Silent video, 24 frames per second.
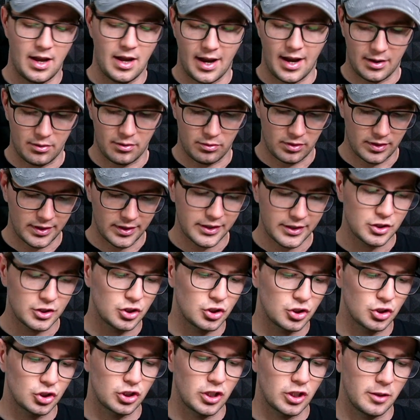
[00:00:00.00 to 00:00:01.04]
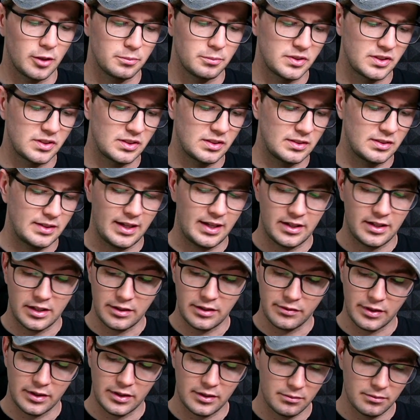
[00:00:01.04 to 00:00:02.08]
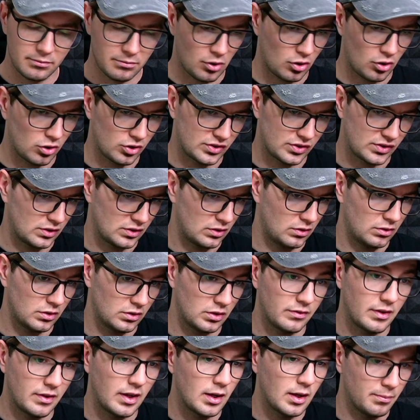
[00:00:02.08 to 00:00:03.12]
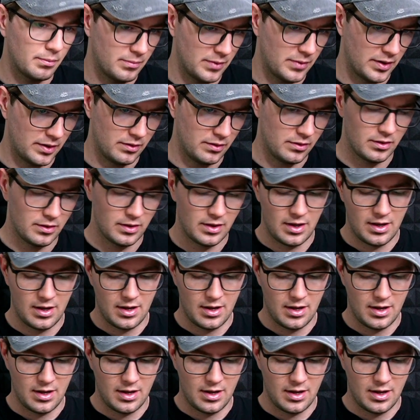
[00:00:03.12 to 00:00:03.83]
and relationships and even personal development.